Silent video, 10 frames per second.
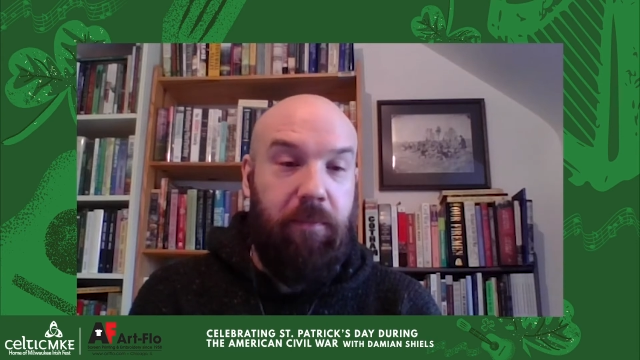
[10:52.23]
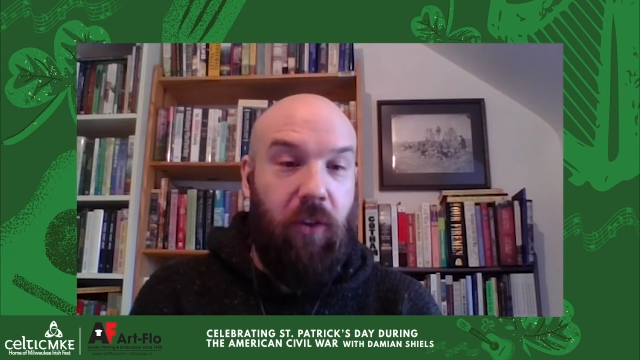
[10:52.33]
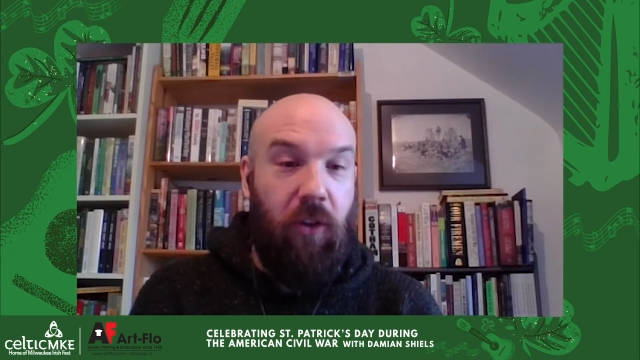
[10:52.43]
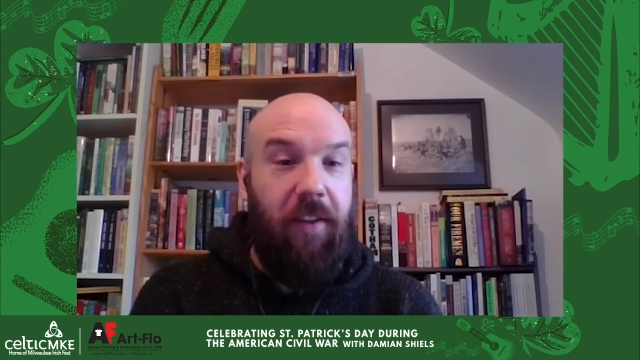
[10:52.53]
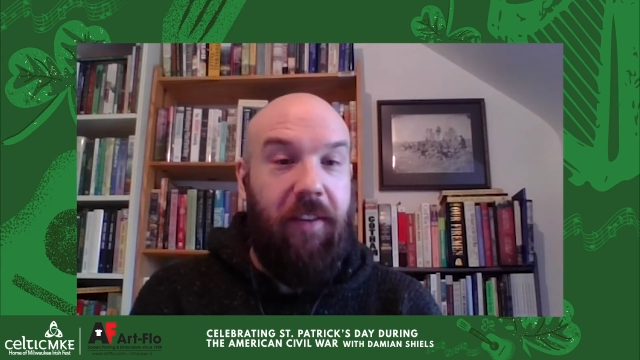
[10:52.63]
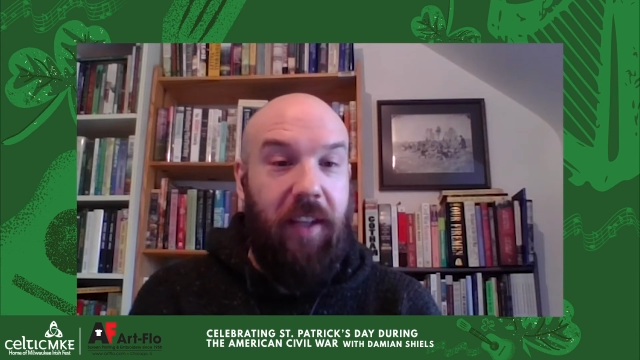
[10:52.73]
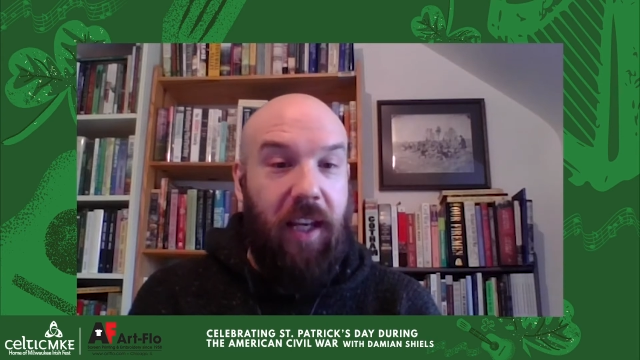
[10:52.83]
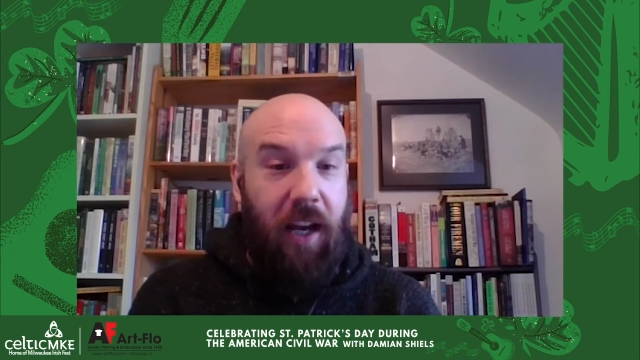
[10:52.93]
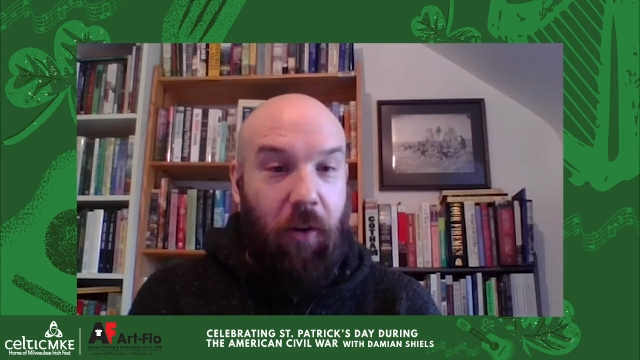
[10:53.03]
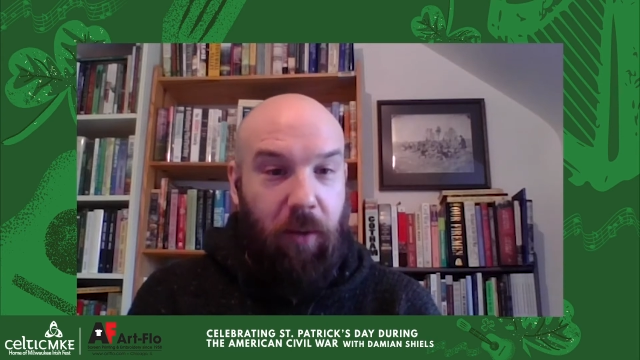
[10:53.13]
So this is the
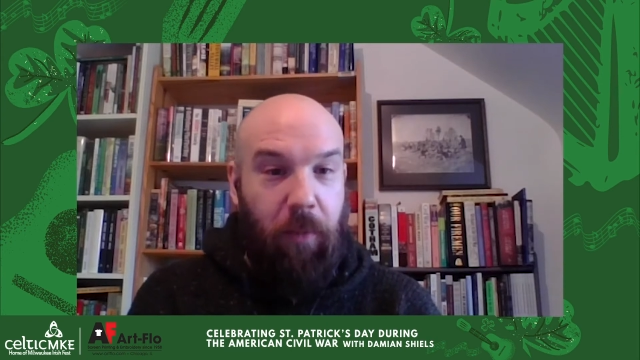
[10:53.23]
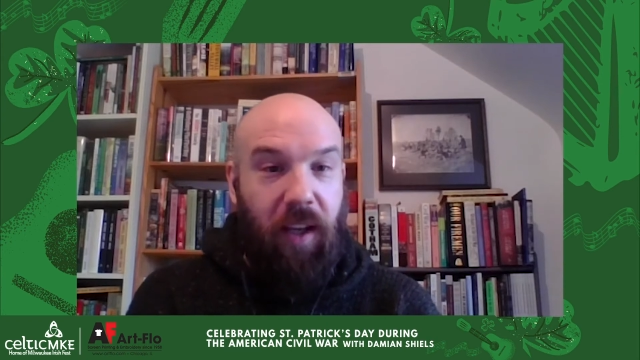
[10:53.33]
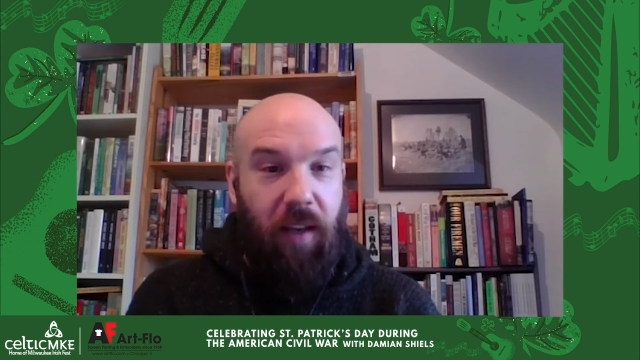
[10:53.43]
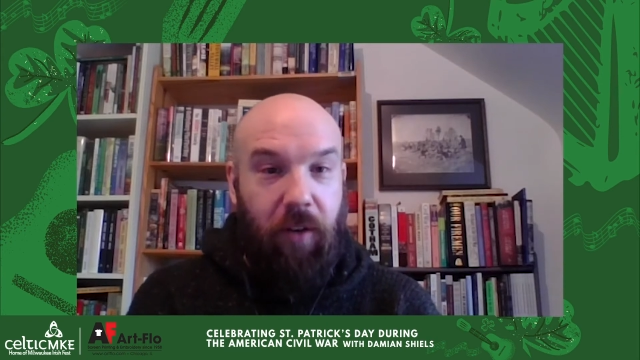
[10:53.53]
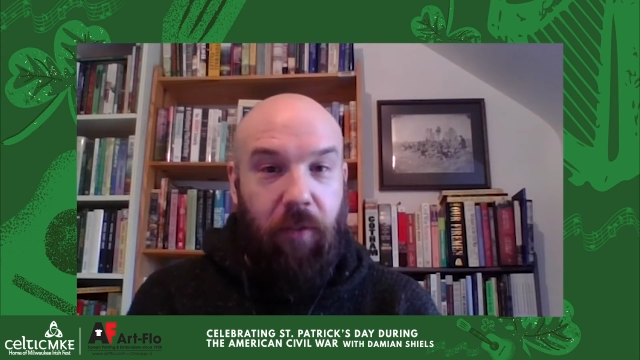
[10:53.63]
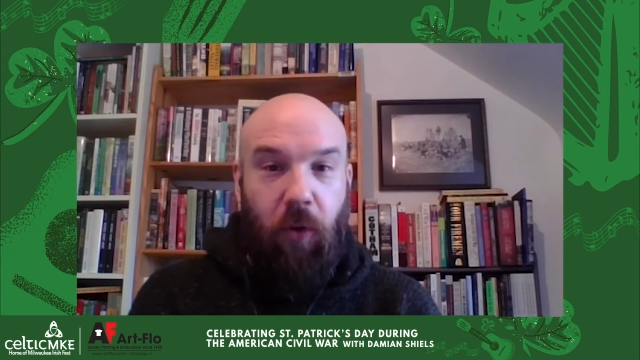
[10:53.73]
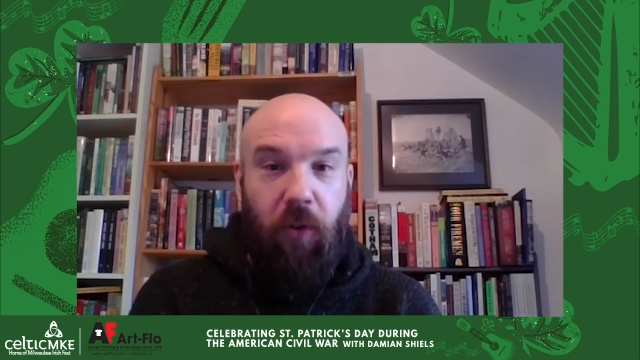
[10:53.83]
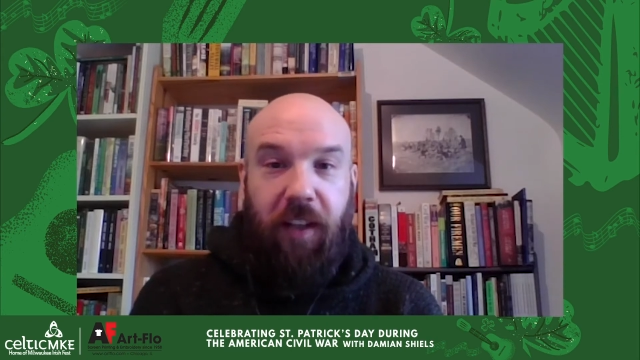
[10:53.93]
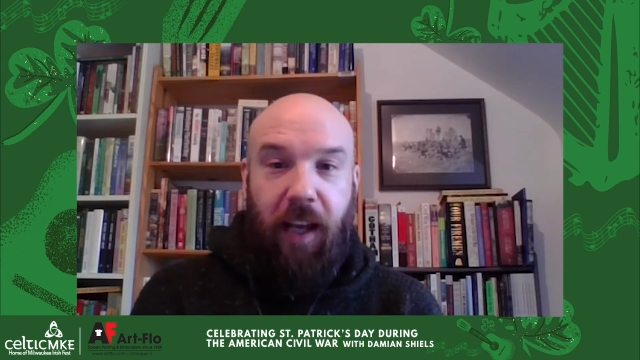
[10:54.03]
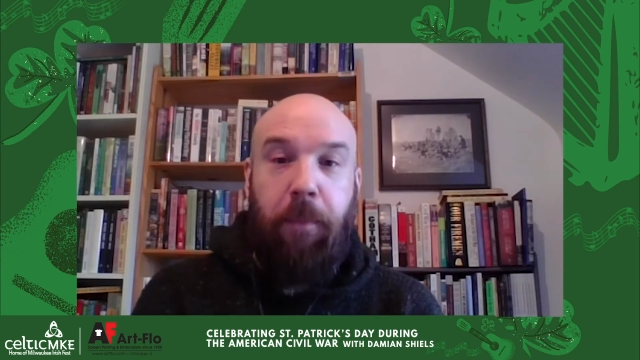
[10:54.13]
account that we're given of
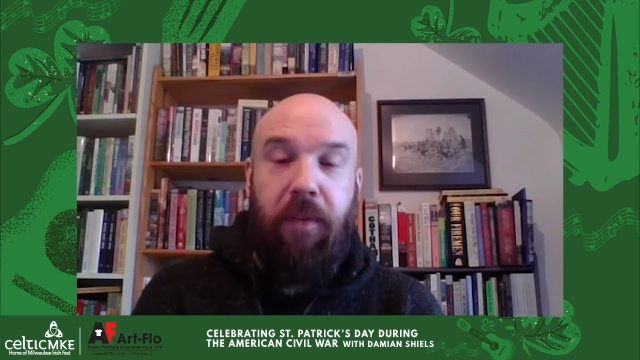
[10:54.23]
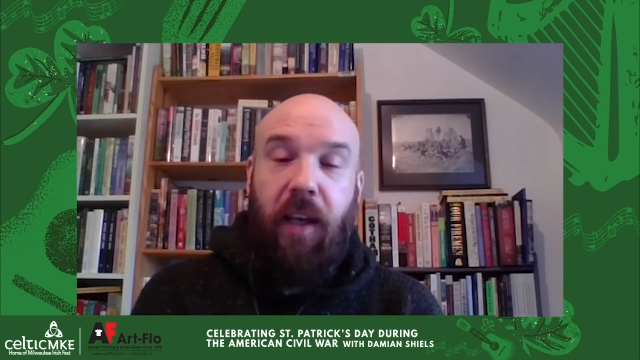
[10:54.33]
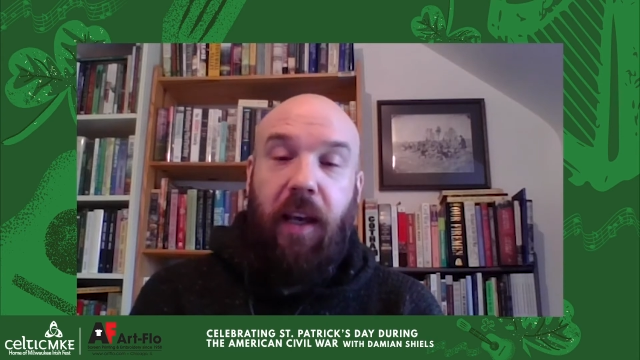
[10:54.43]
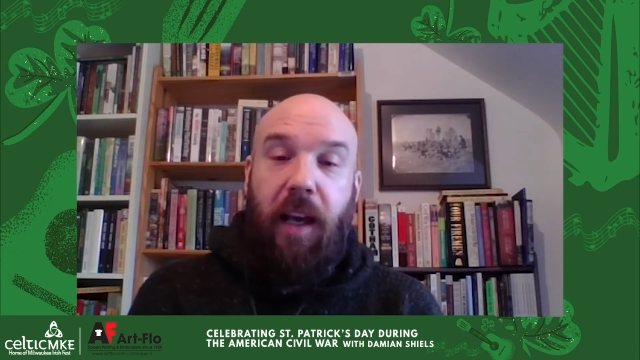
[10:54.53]
those attempts.